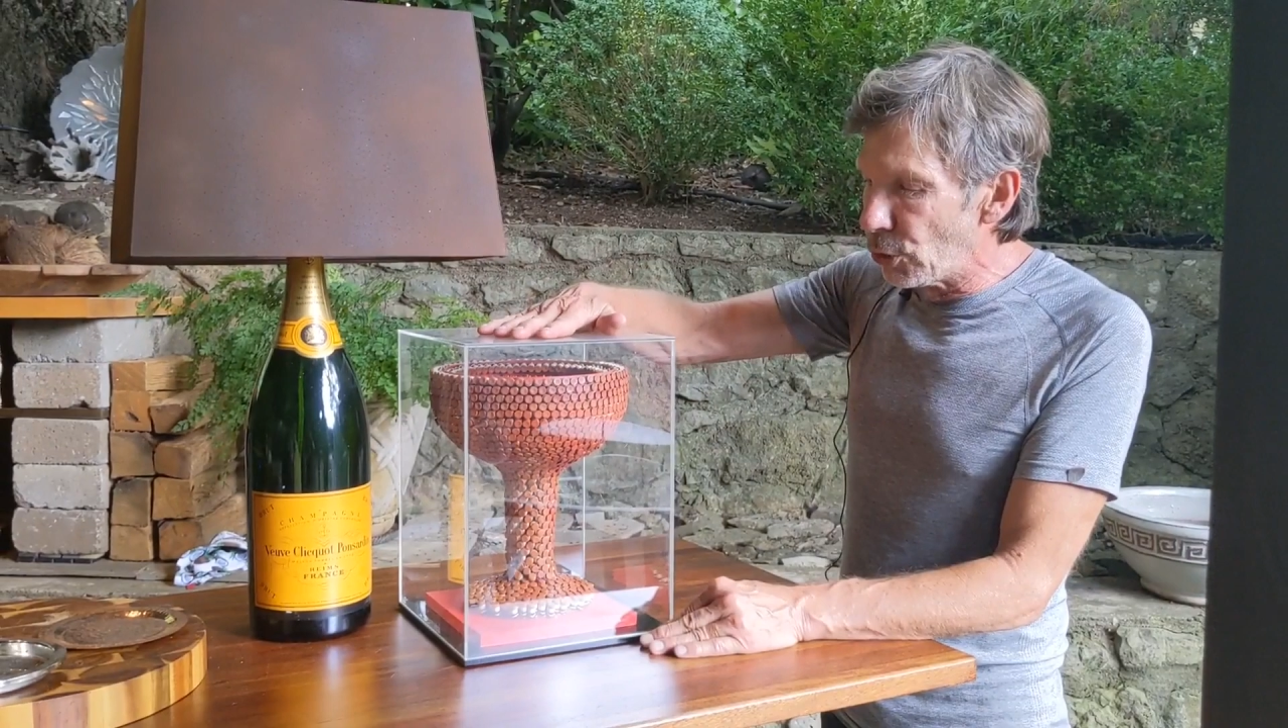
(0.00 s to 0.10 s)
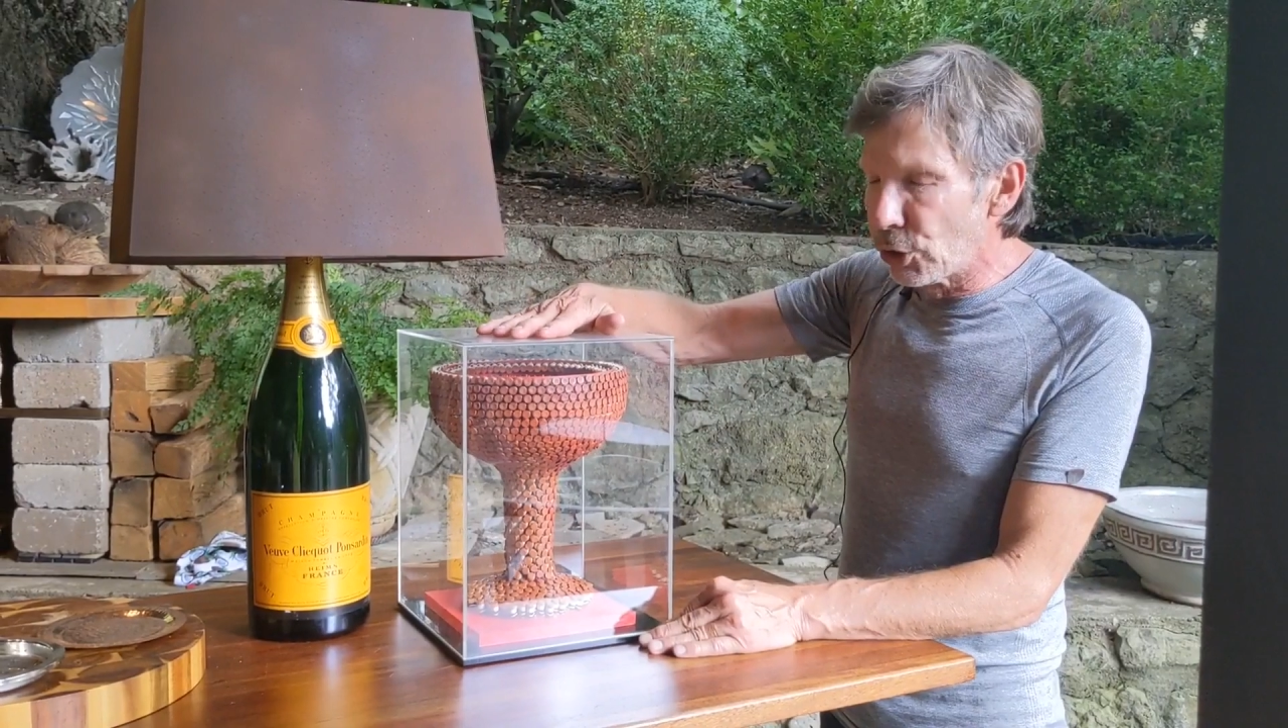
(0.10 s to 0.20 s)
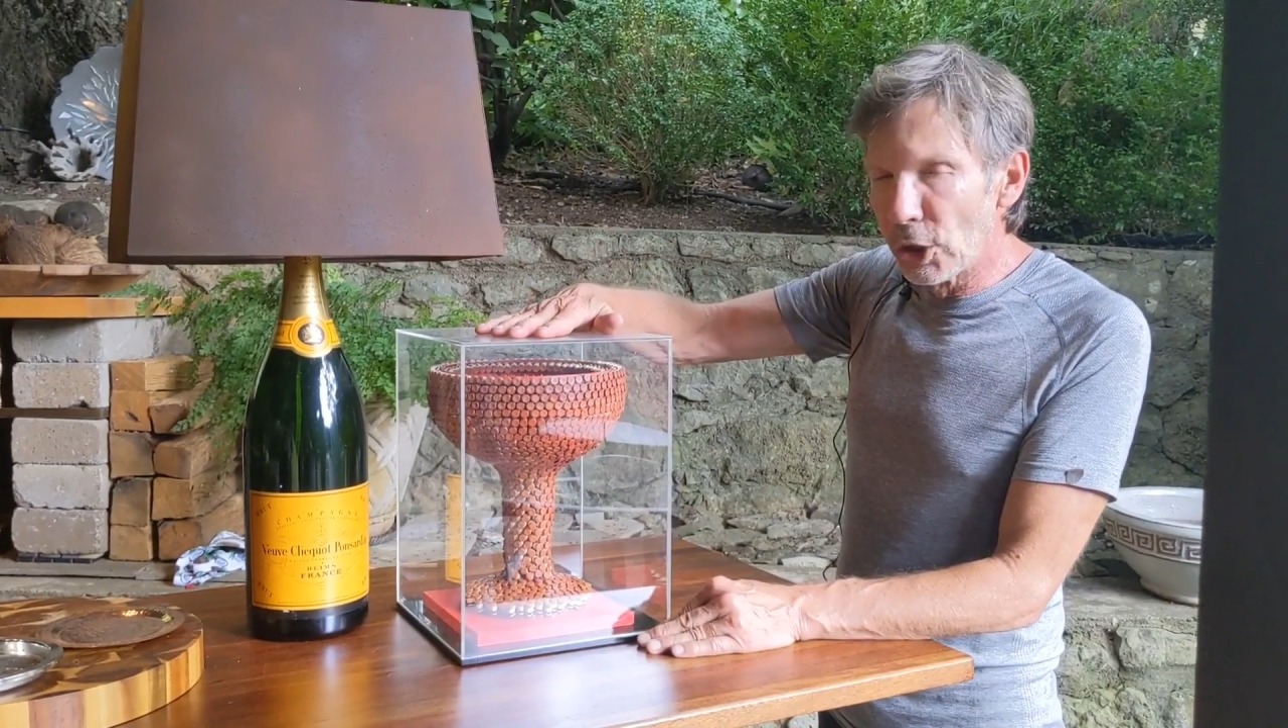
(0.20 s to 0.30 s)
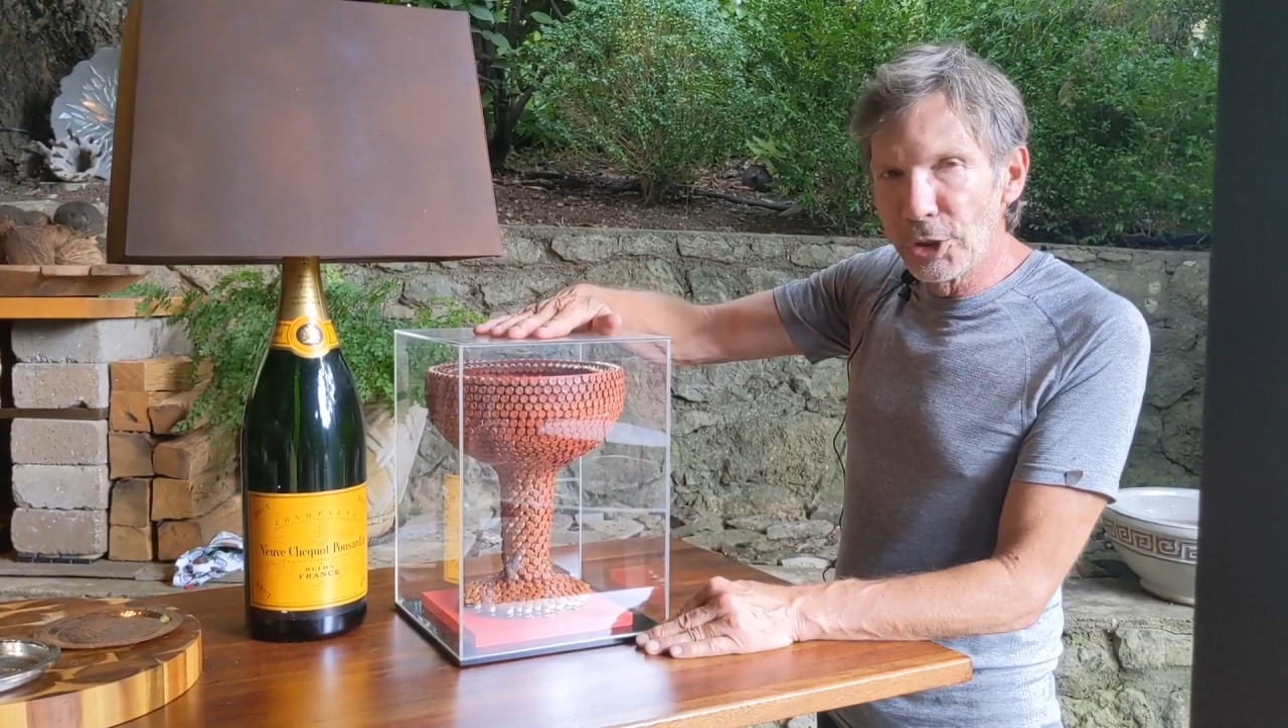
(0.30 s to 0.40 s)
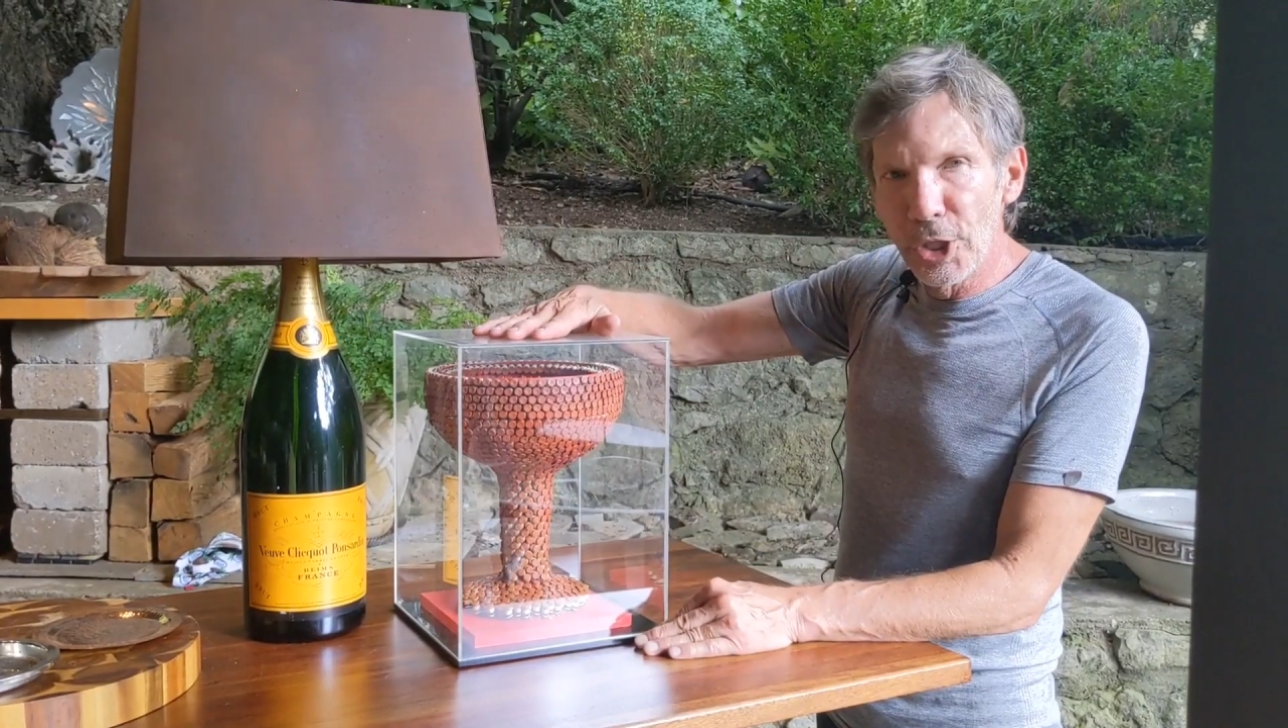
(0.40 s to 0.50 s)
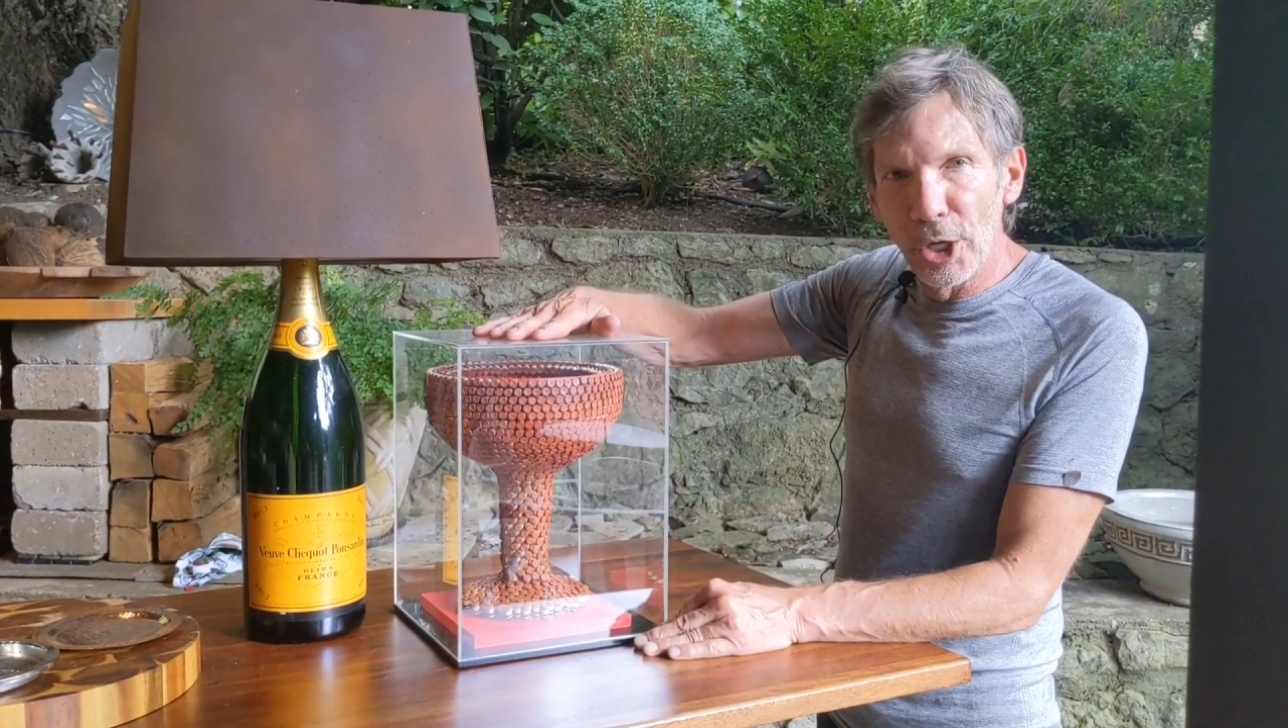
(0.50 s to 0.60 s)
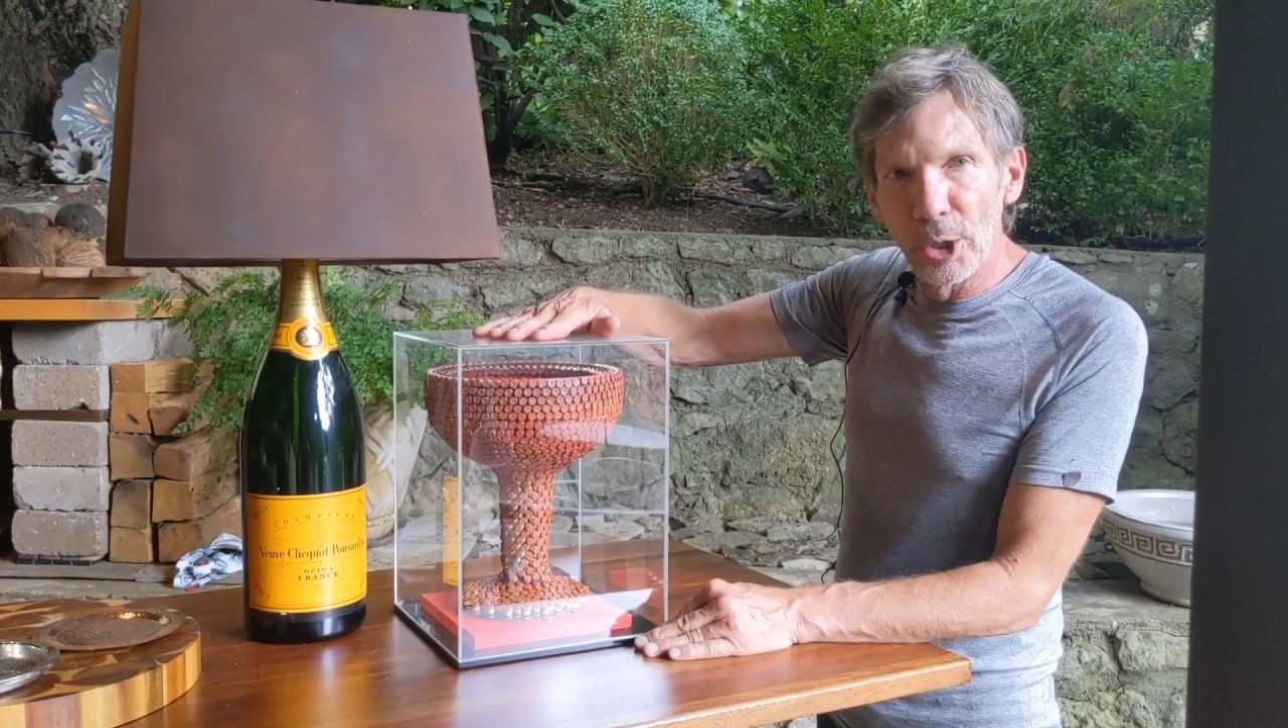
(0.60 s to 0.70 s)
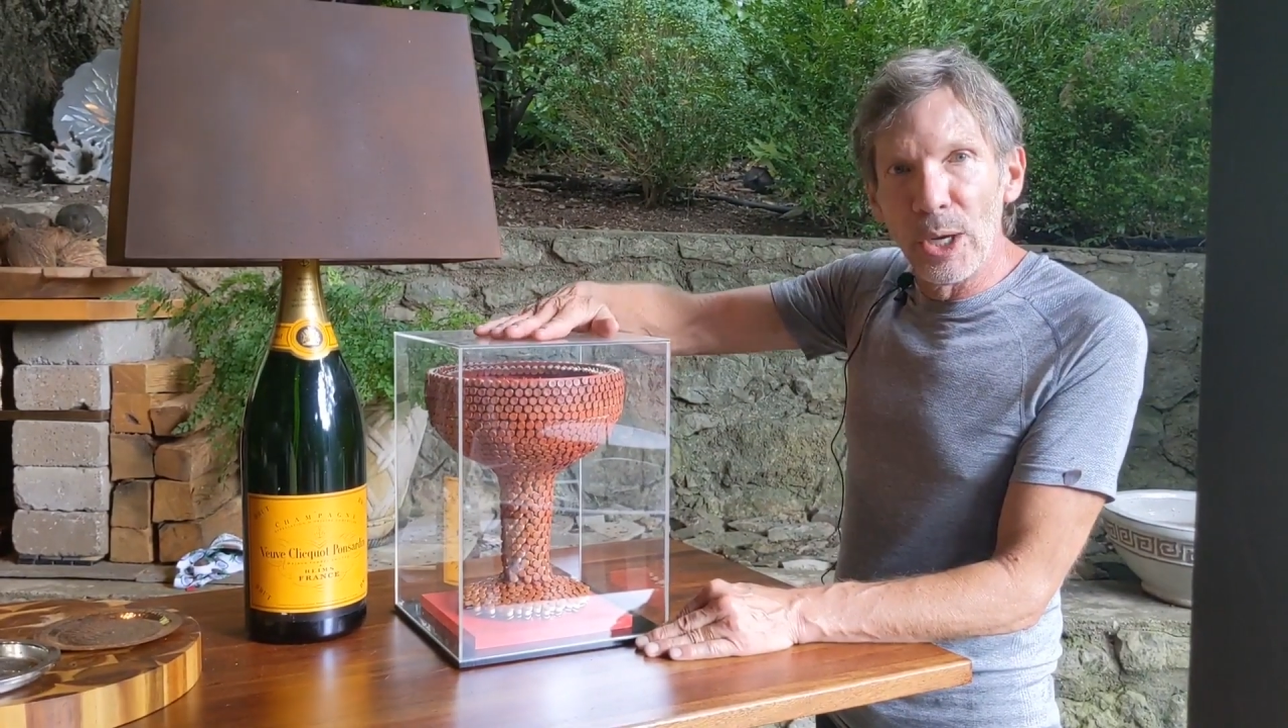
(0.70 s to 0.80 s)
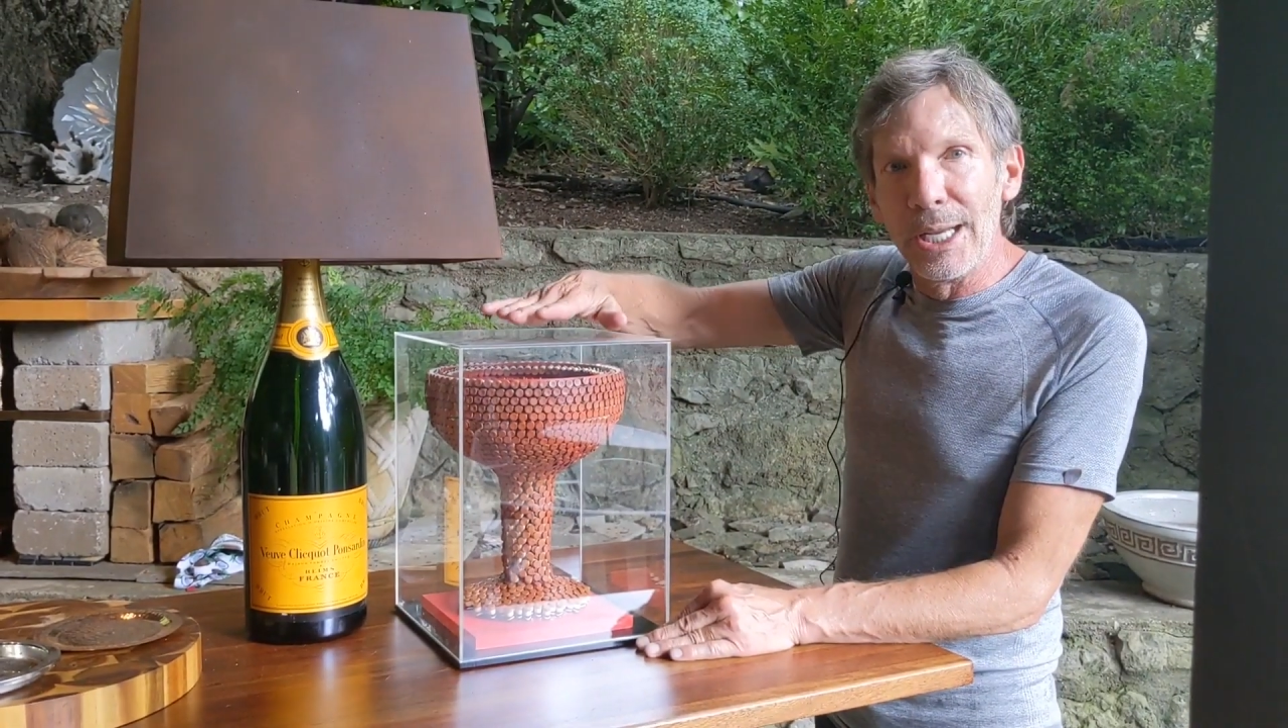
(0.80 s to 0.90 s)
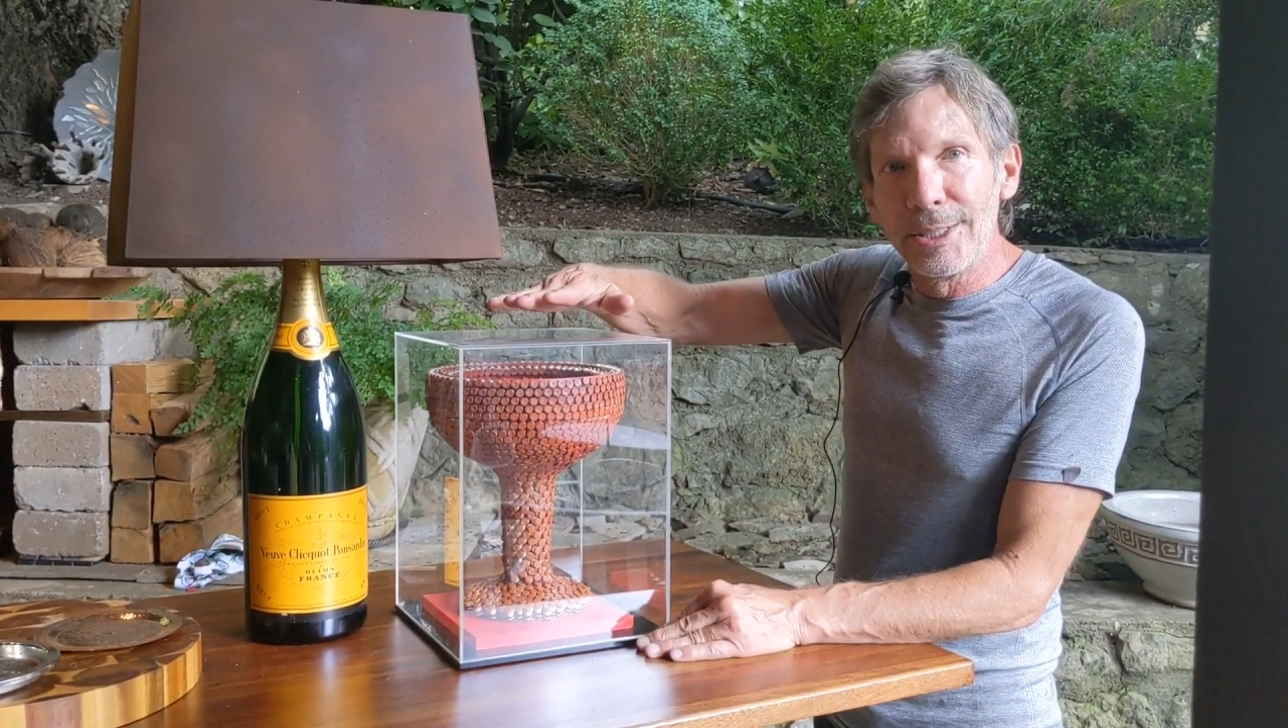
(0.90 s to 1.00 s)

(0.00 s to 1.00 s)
should go